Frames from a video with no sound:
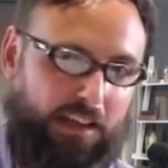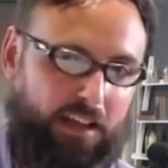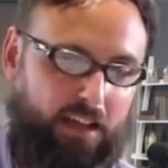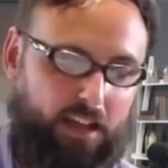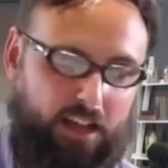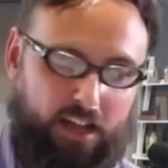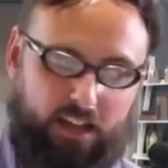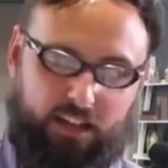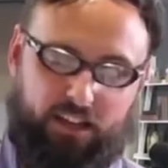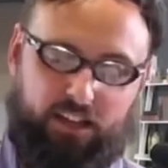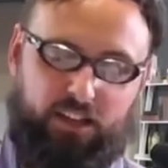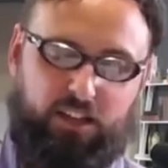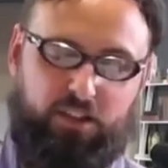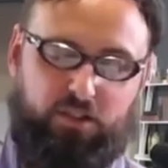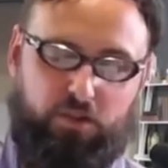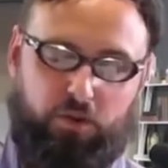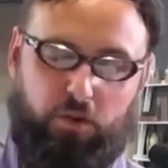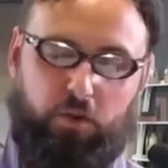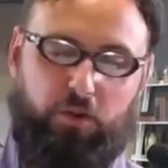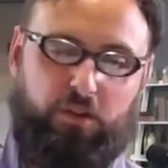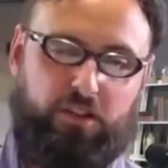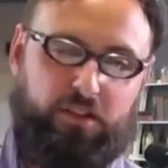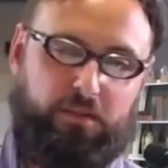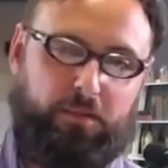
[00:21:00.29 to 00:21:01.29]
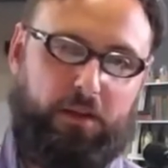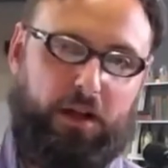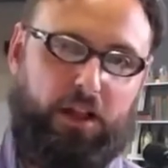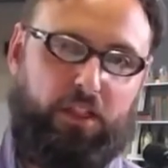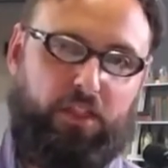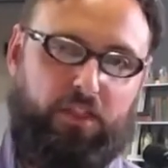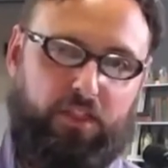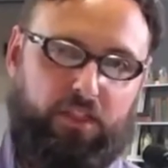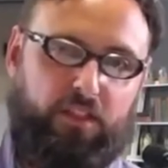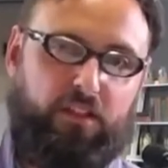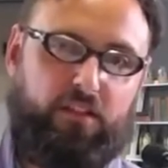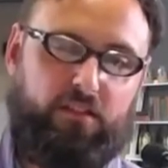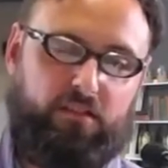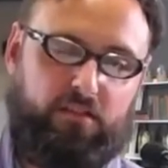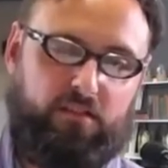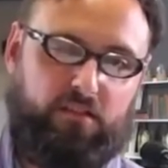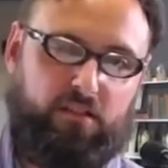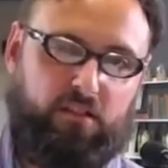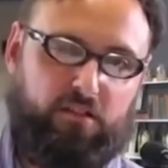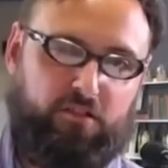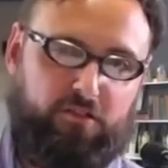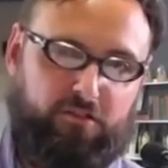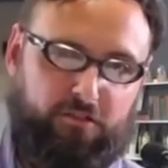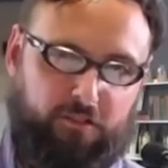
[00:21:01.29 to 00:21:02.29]
And he talks about this
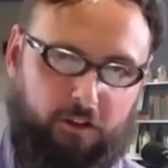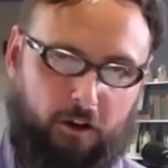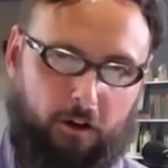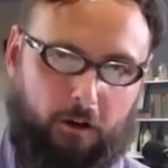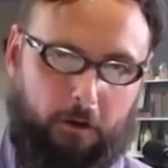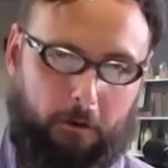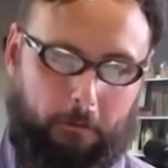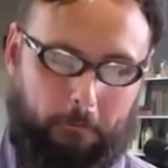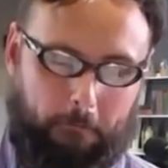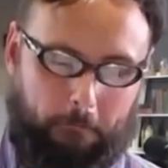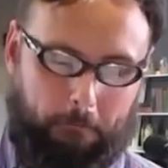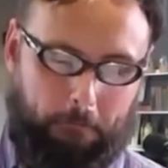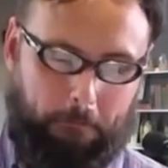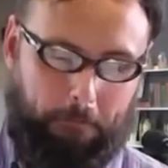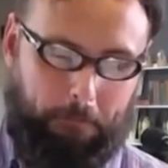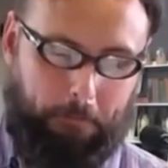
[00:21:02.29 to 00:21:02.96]
psalm.